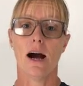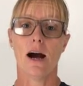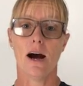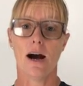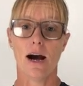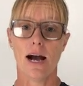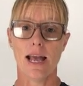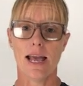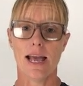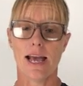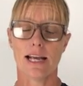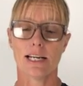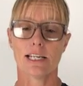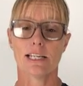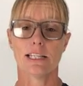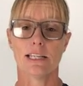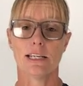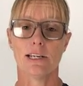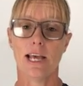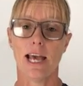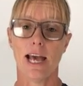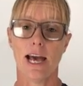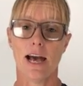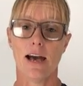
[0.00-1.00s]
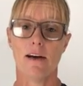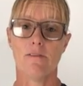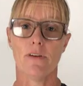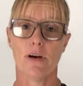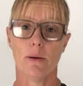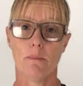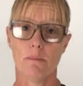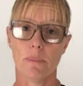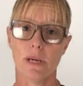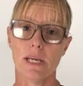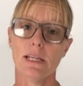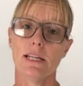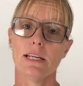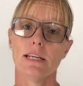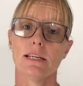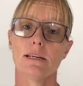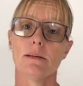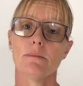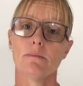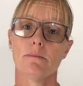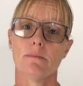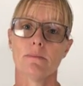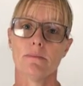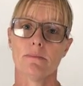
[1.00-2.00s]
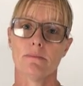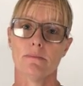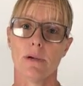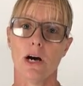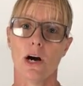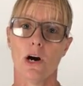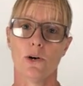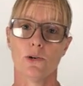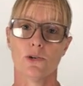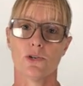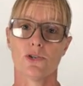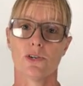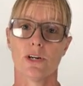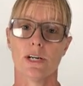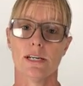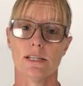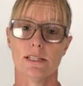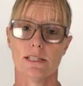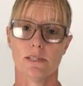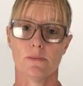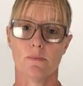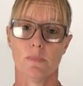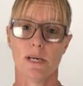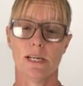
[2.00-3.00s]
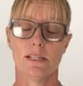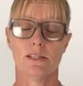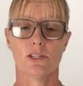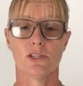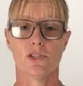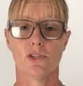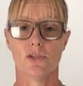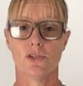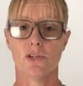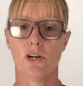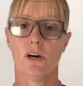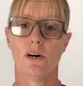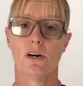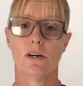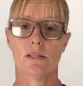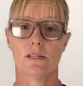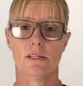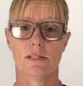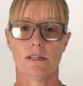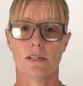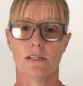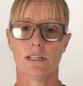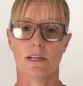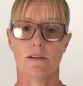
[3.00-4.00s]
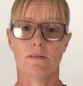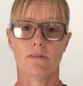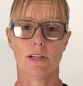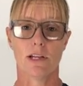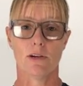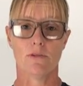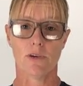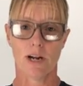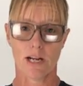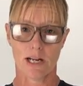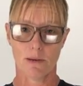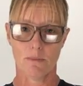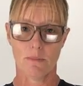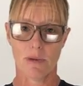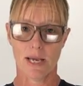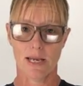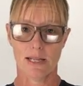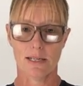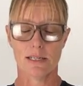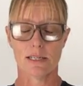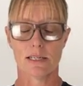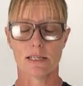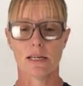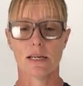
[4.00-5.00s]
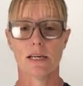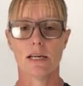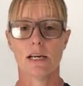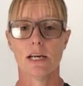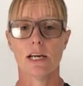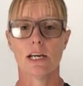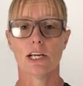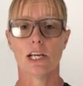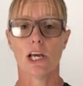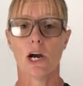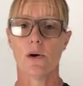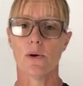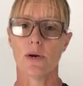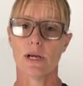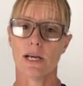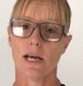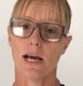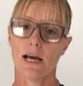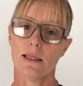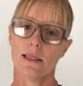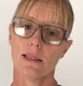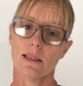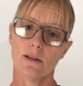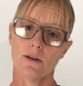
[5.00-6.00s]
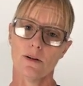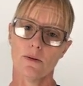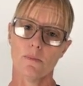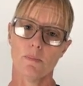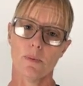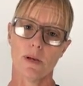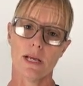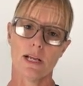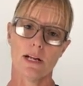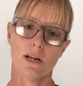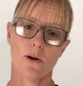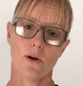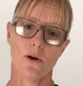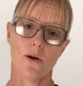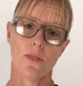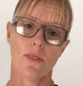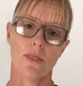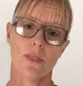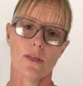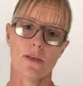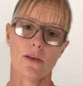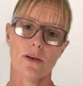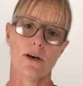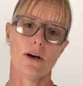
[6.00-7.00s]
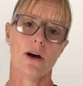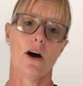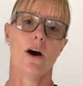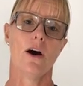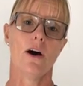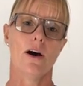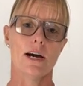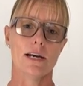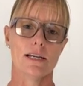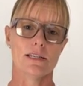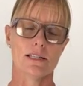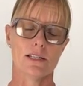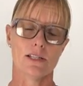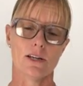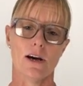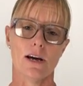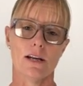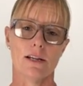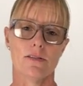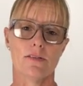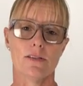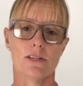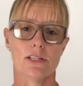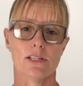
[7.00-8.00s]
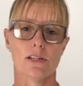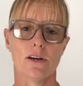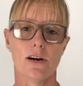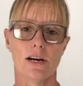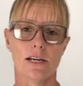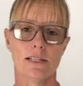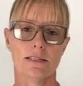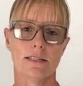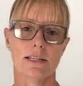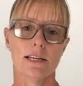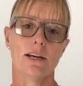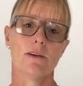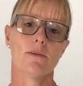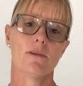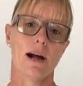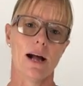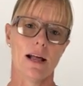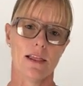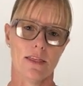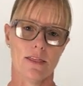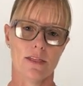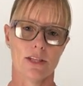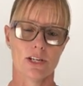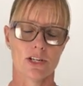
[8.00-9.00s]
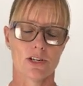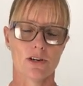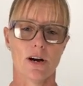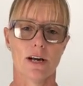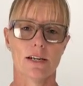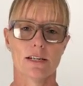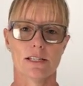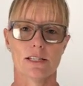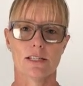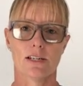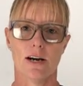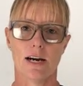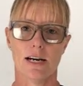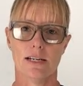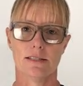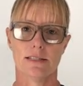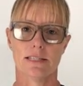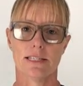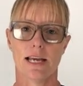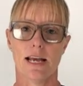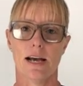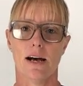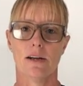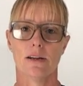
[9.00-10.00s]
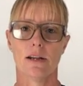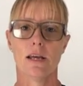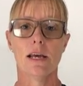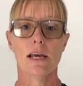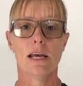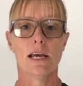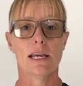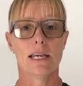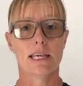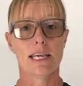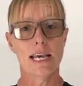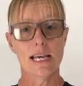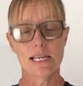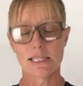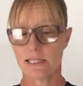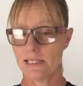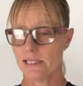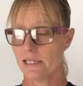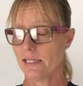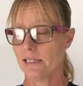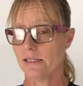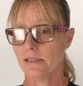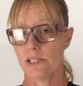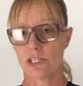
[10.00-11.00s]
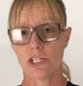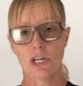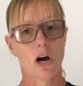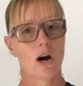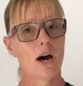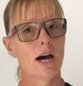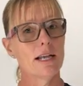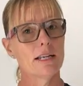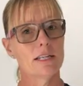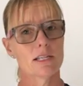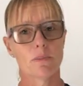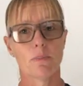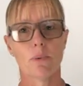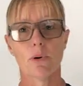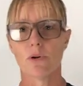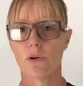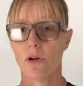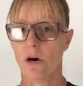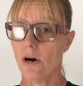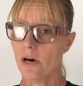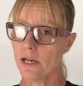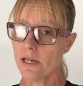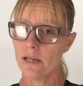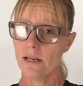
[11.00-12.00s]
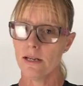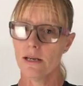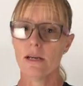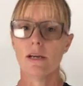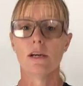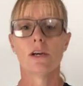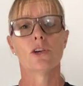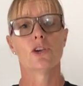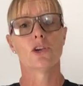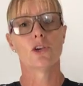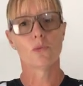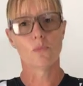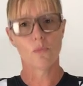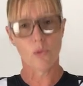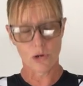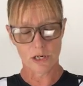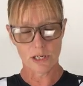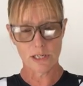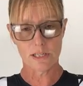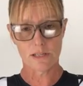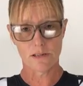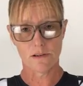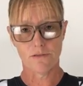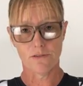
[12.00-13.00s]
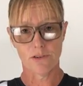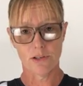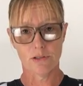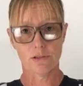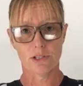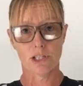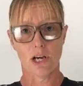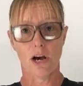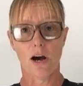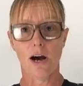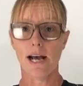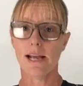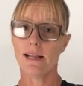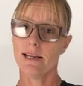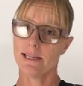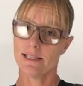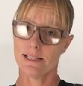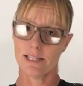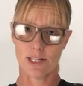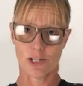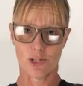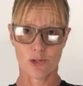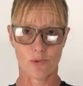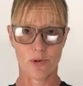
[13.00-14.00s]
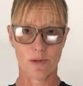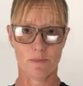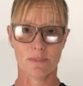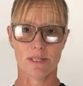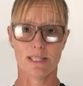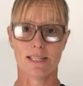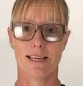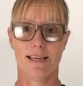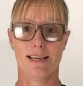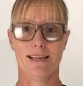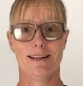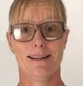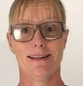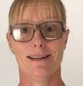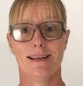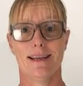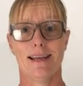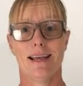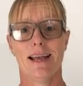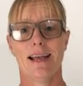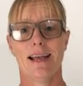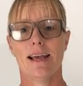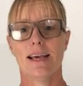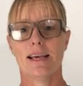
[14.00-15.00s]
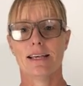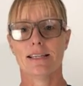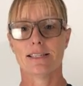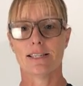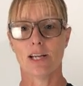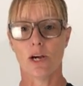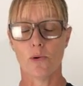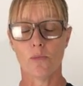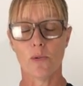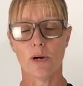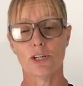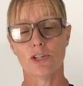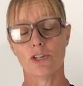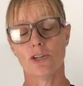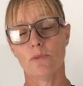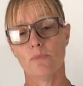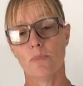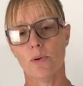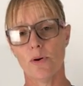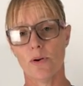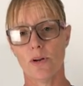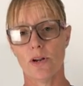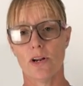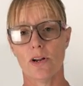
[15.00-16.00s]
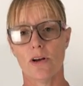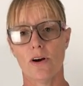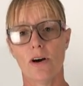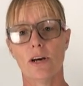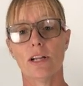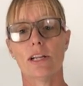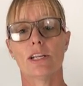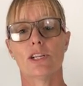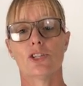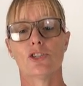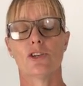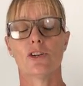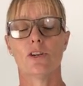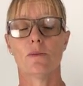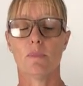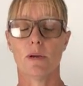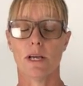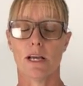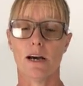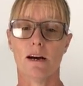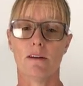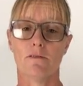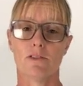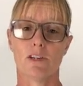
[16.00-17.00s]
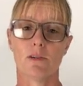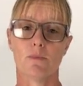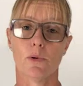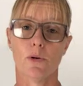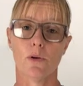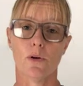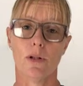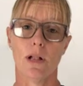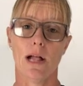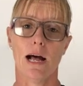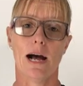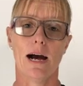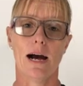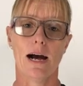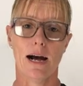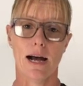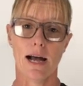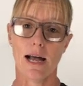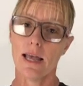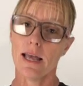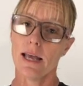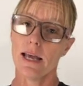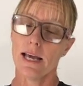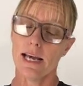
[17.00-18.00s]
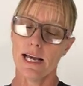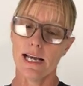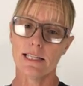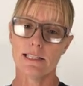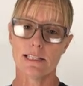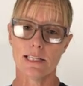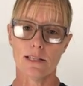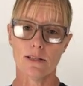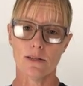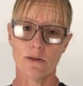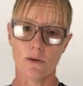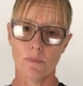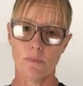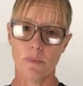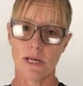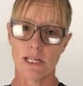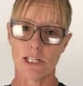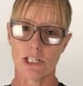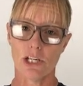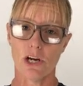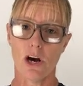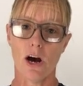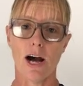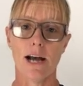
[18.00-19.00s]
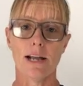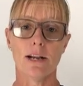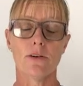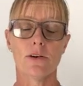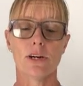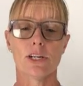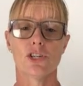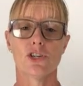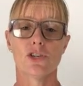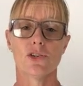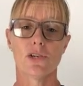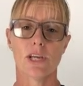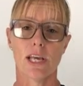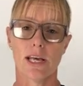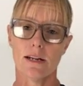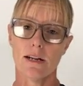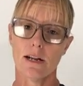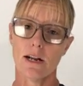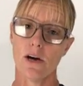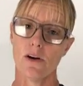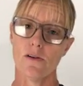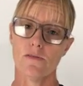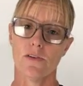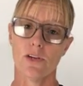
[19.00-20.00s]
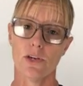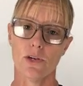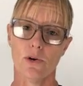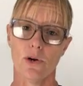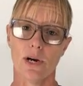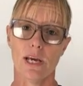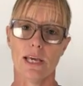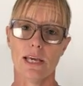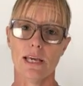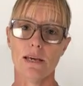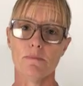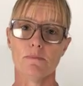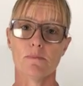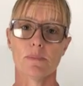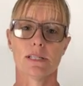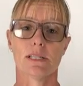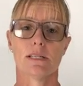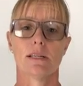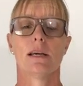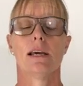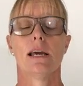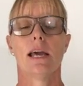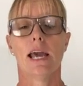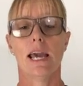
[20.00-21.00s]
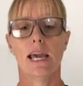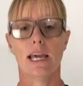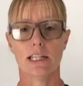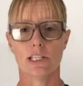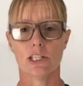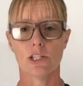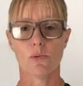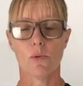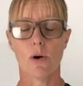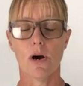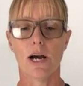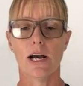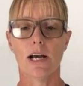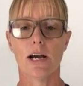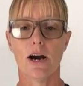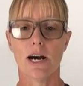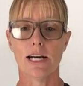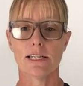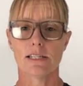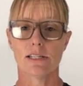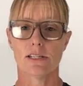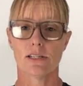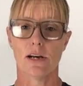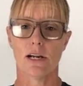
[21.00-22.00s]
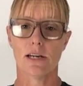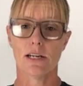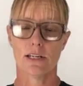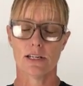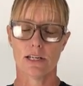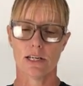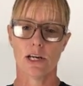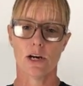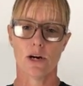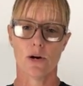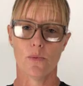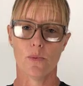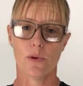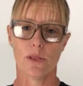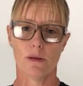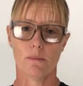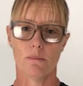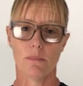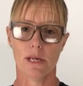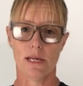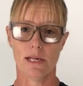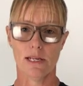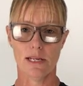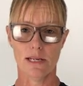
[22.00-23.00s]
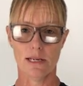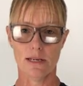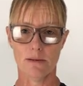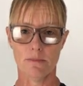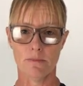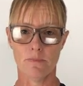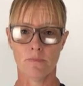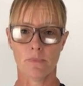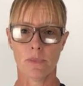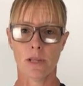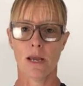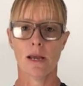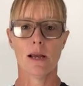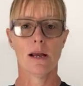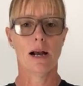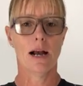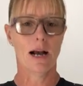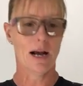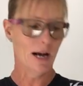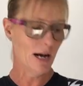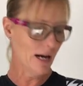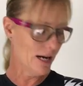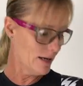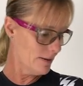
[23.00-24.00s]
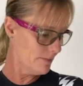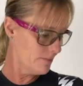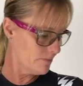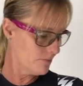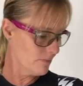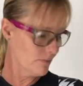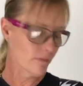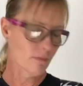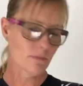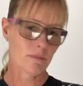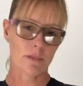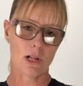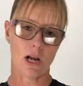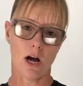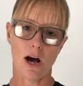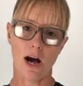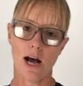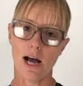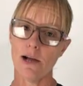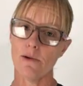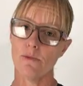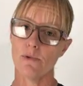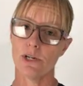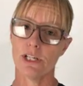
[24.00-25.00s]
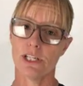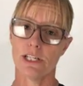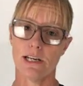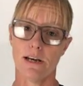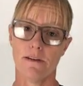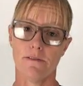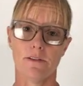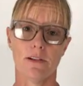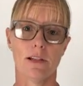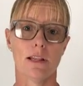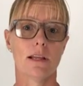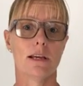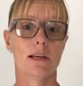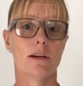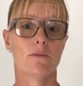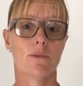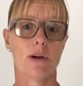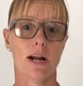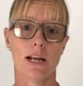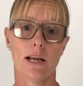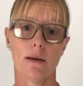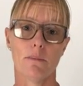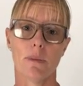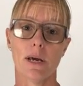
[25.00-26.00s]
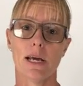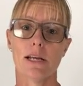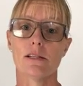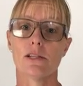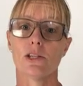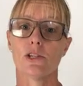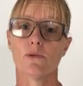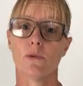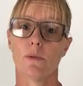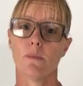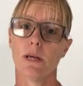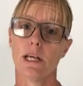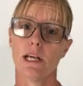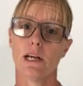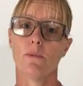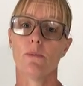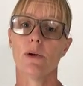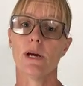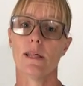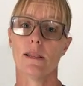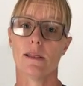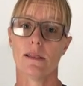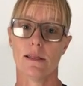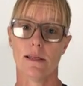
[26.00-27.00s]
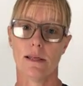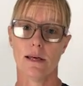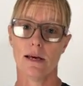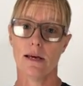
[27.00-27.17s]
I actually have a medium ultra speed suit on, so definitely recommend going a little bit on the higher side of the sizing rather than trying to size down. Yes, it is tight to put on. You want it to feel tight. It's a swim skin. So once you put it on, it should be comfortable. It's a little bit tighter as you get it over your hips, hence why I decided to go with a medium. I would definitely recommend swimming with